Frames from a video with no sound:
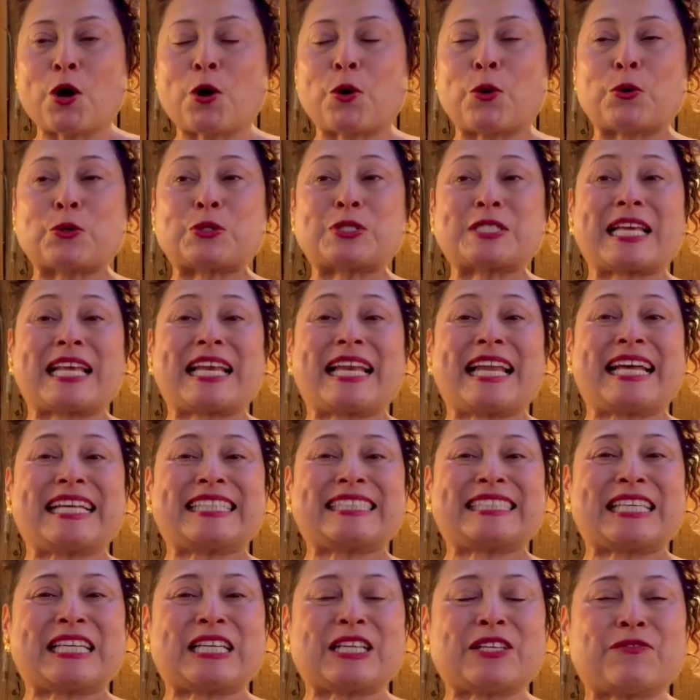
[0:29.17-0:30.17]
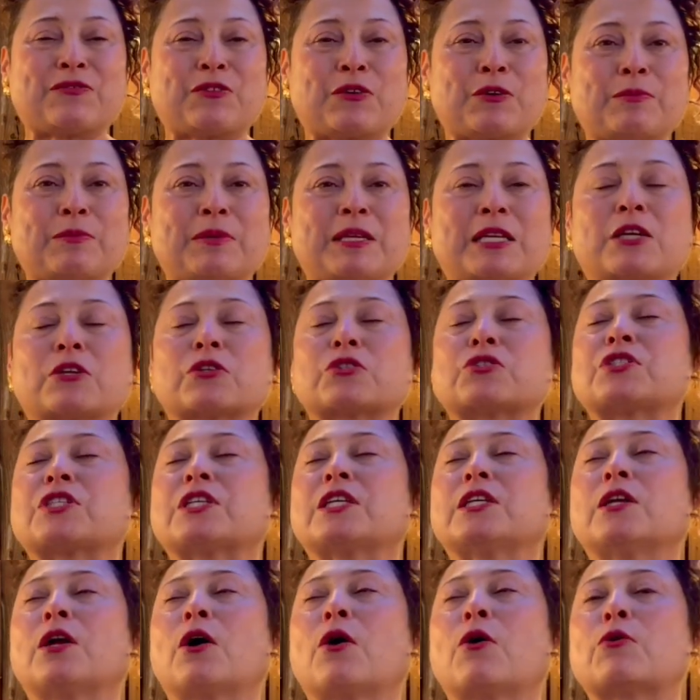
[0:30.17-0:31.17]
who selected it for me because
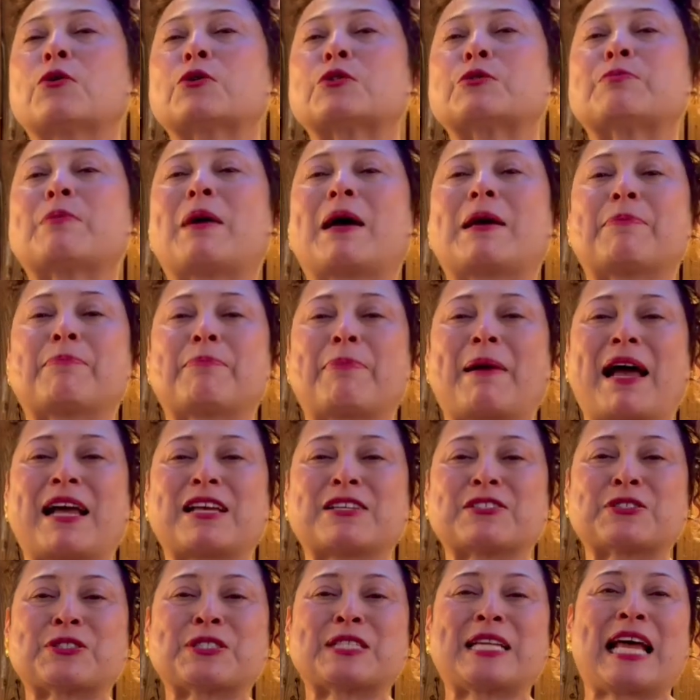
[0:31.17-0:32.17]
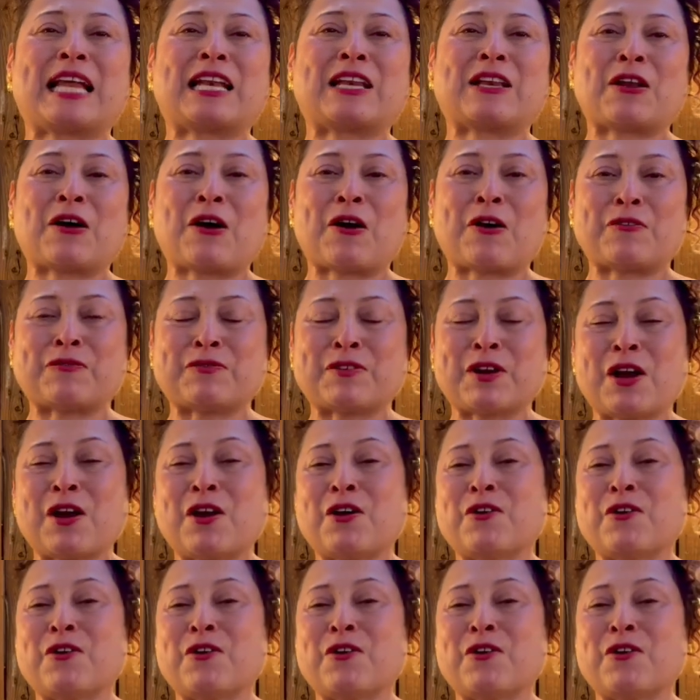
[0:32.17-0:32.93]
she knows my passion and love